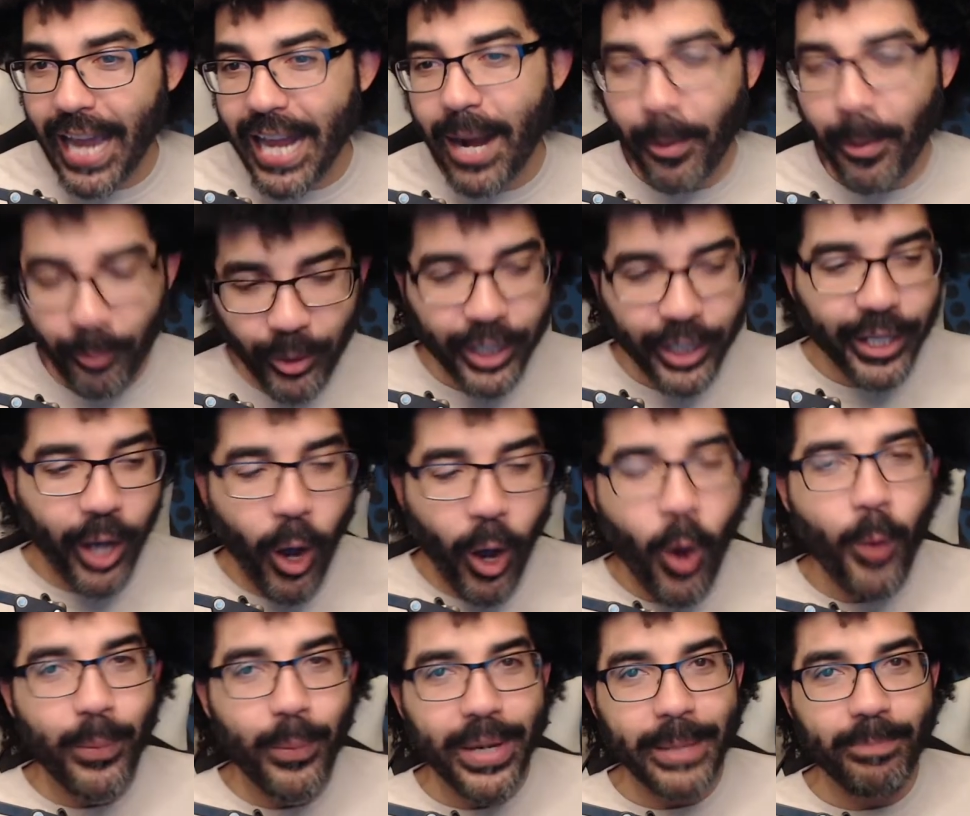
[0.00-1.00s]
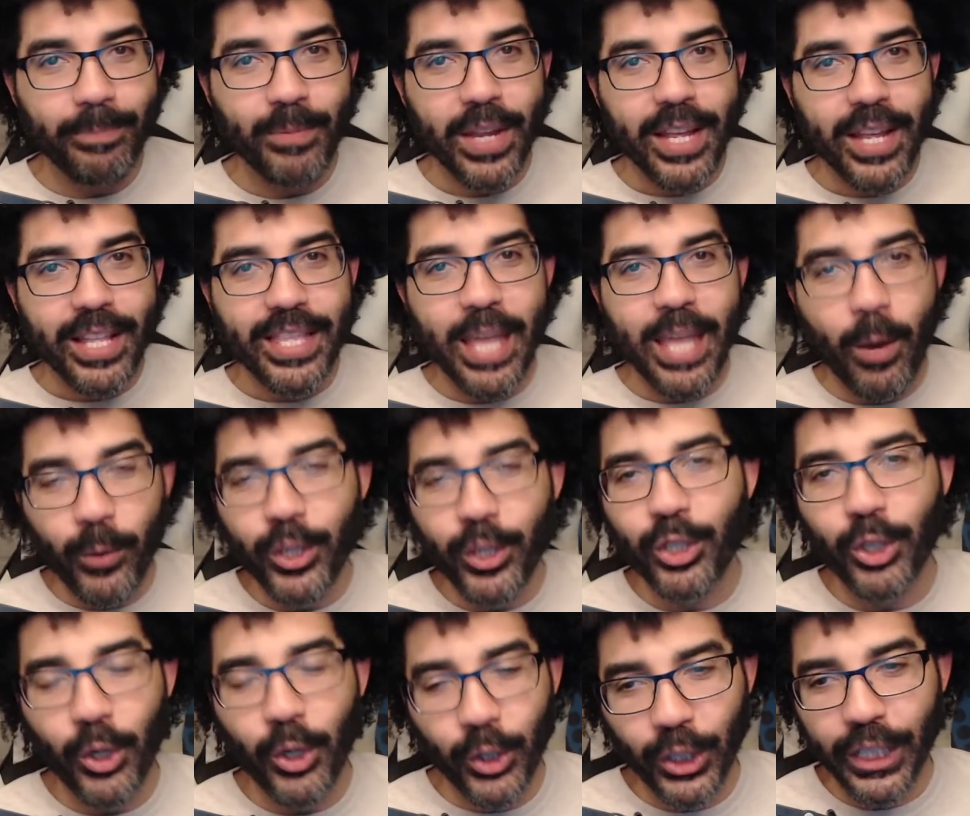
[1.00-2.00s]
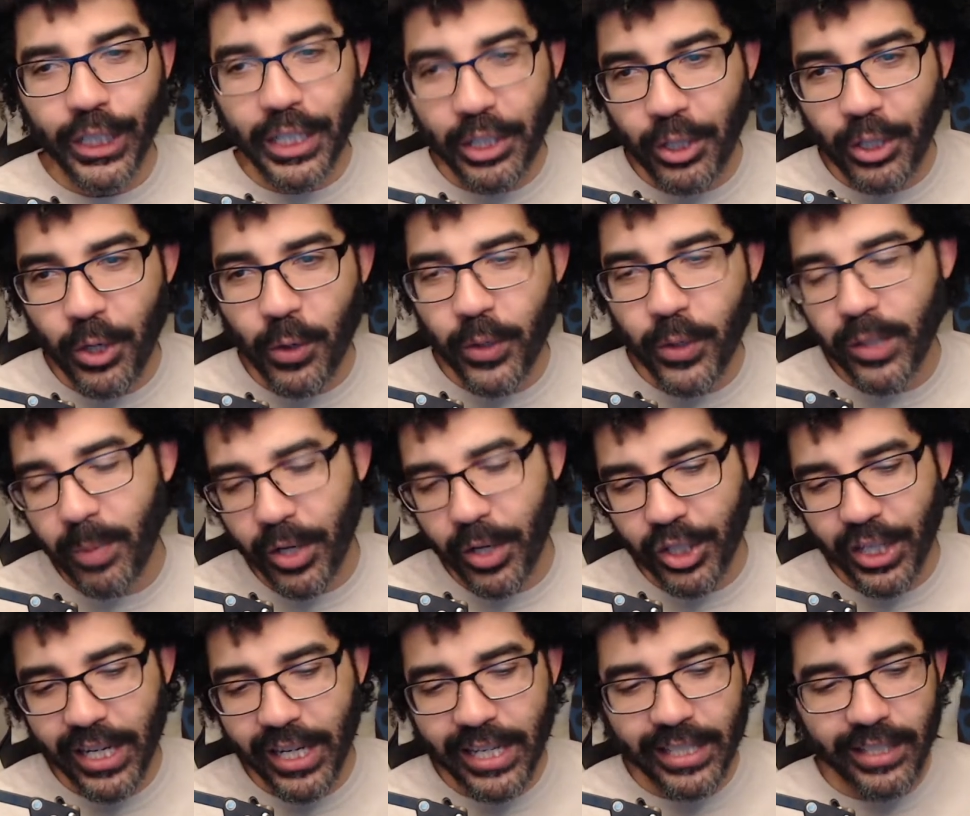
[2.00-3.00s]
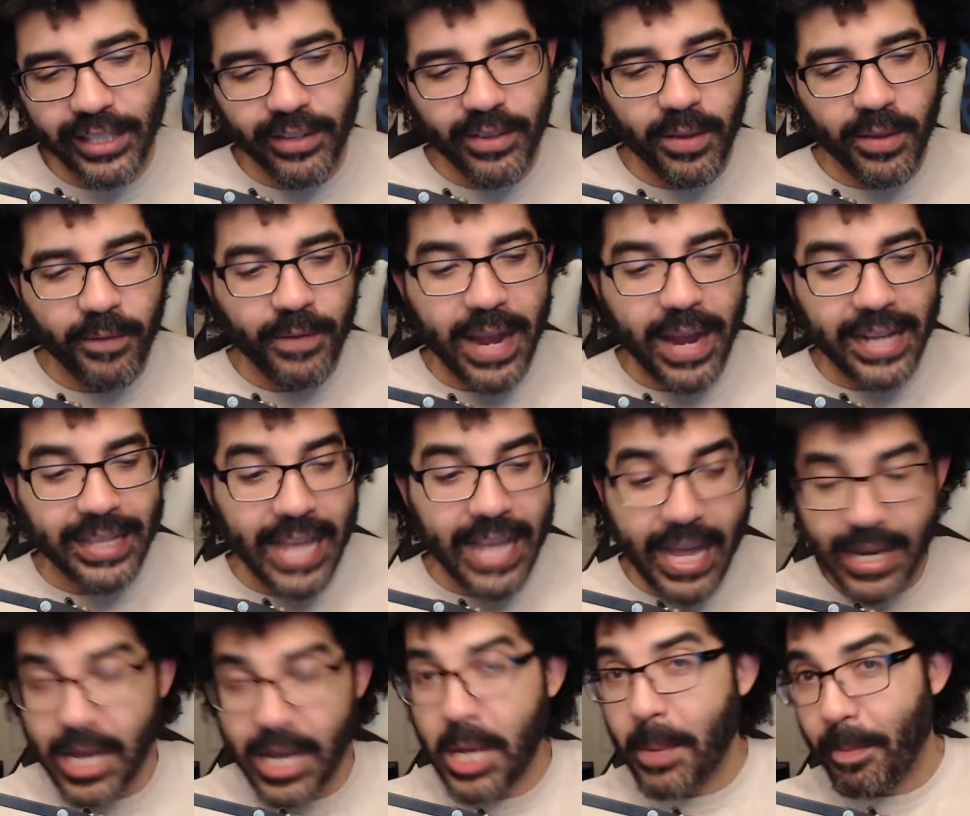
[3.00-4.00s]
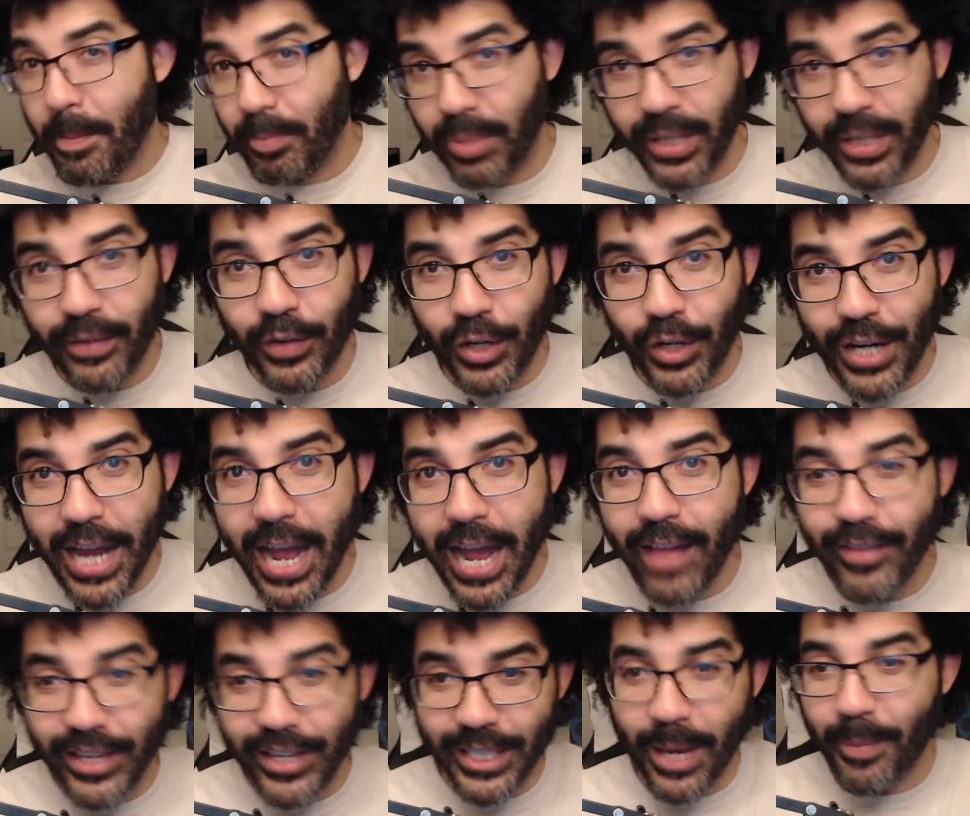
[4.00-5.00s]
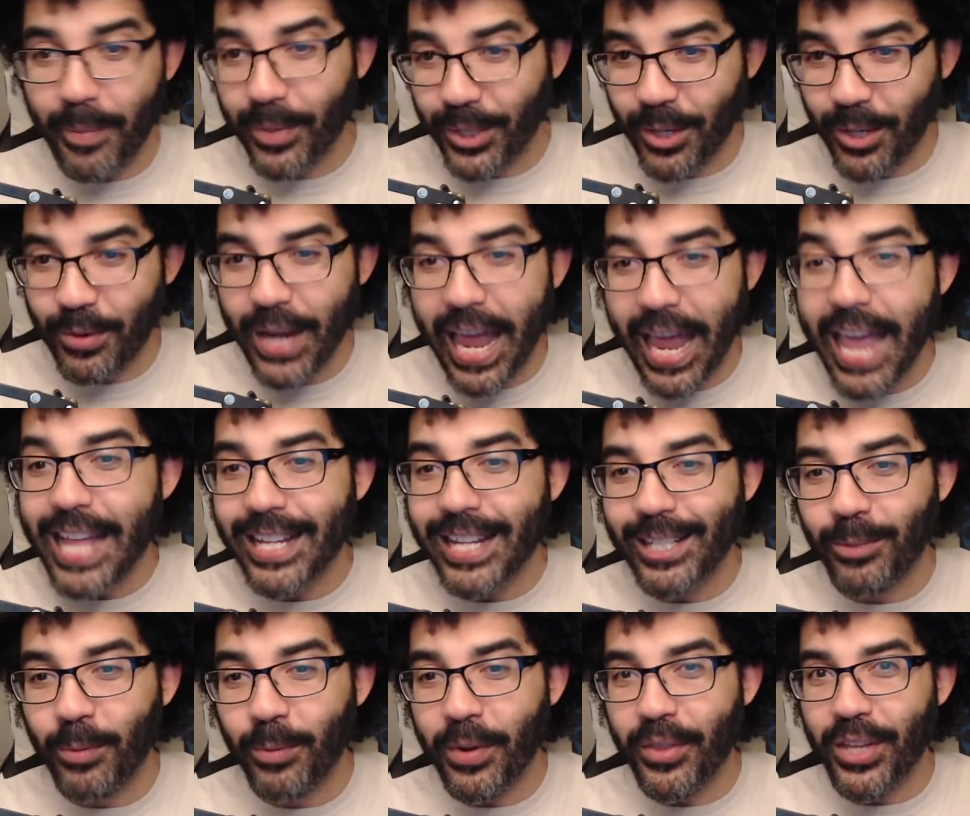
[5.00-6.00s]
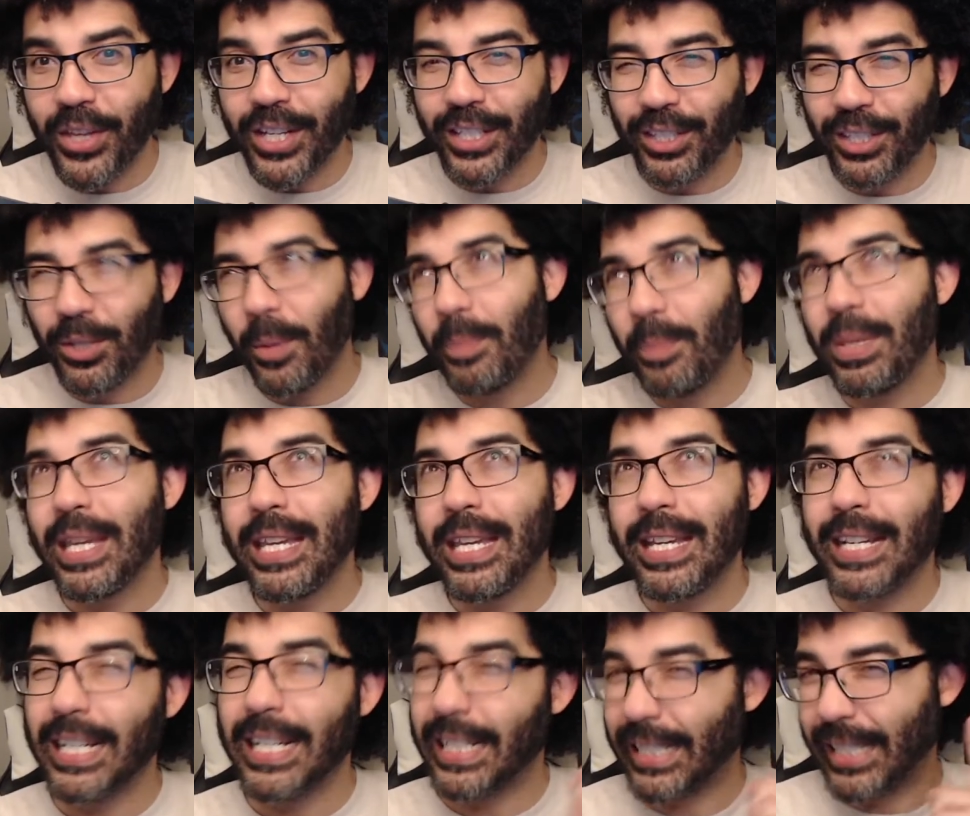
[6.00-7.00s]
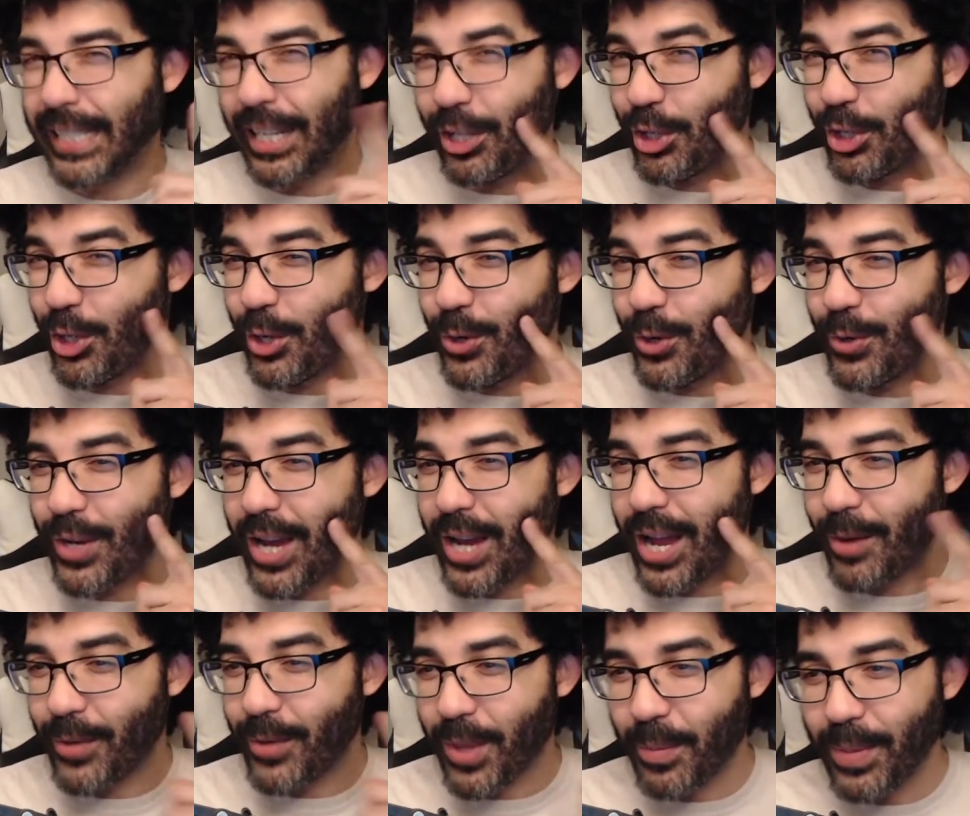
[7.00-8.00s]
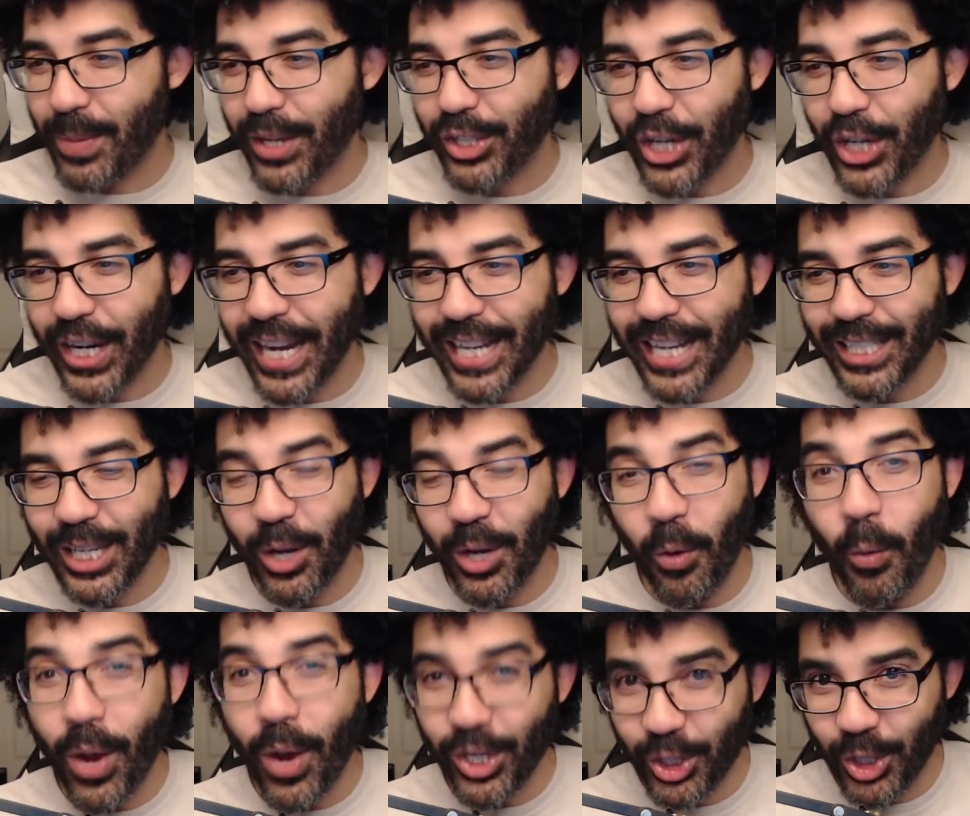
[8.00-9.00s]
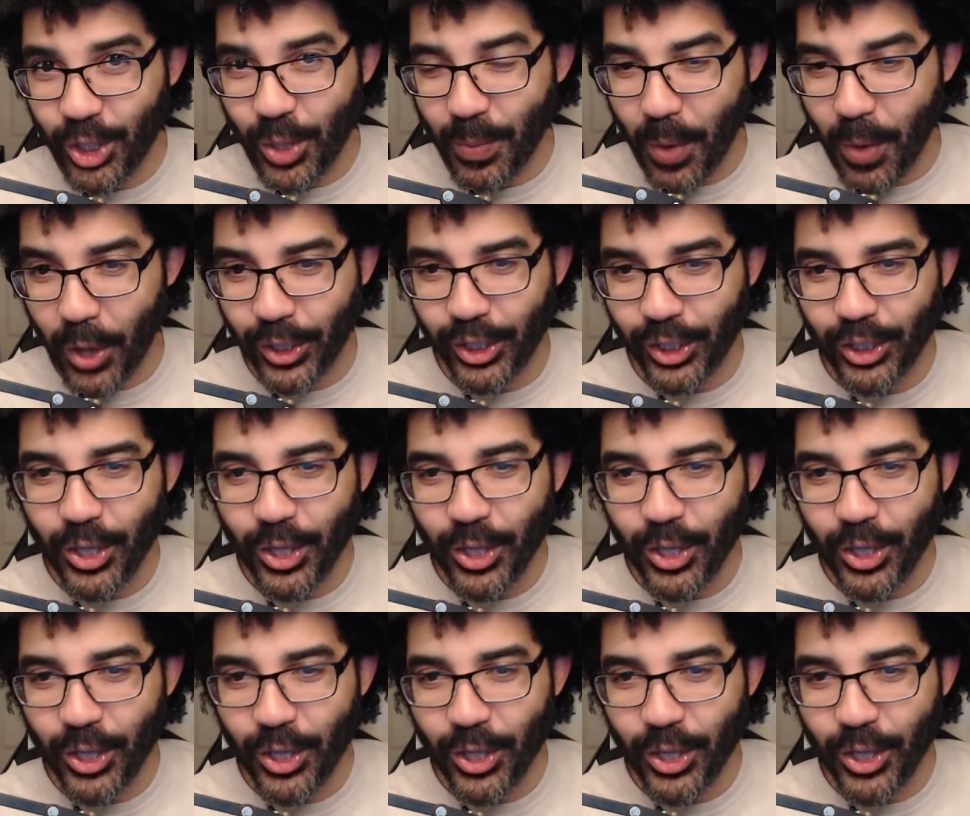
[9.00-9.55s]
And I'm really hoping that we certainly do, especially considering the fact that, believe it or not, this episode ends with a to be continued with a big gigantic question mark.